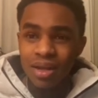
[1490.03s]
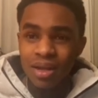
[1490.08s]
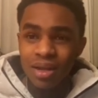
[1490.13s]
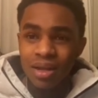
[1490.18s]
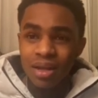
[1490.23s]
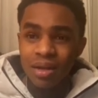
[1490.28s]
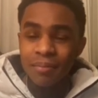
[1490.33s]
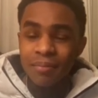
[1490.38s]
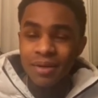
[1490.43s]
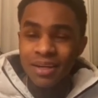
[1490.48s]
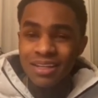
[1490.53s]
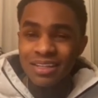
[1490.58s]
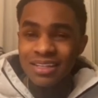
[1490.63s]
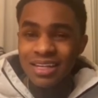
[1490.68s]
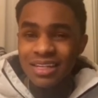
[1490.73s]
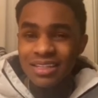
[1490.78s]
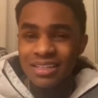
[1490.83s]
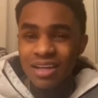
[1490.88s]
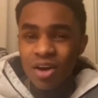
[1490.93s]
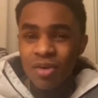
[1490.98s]
this nigga. This
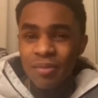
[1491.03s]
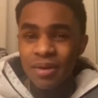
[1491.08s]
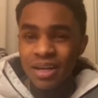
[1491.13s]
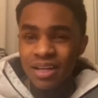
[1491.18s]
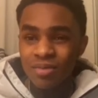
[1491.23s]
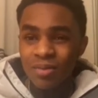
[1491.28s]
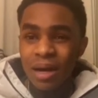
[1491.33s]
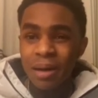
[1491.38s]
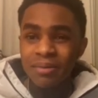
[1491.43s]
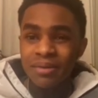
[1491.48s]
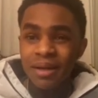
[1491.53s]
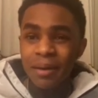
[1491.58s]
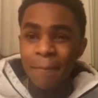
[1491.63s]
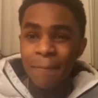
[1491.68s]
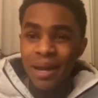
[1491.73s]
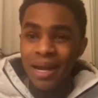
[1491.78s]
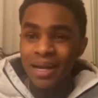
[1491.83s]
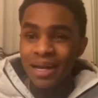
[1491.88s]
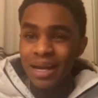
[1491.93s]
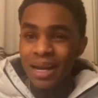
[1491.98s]
nigga told me this while I was in the
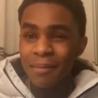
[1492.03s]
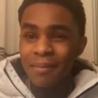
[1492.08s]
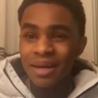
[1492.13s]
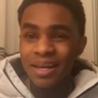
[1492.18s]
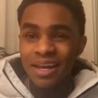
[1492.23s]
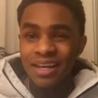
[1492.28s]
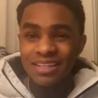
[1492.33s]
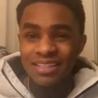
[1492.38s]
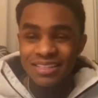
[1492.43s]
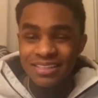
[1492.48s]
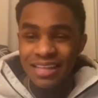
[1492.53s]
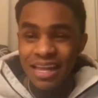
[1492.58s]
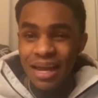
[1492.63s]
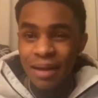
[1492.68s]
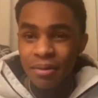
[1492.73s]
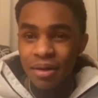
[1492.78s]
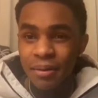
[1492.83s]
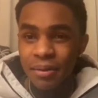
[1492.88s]
back of the ambulance, stabbed up.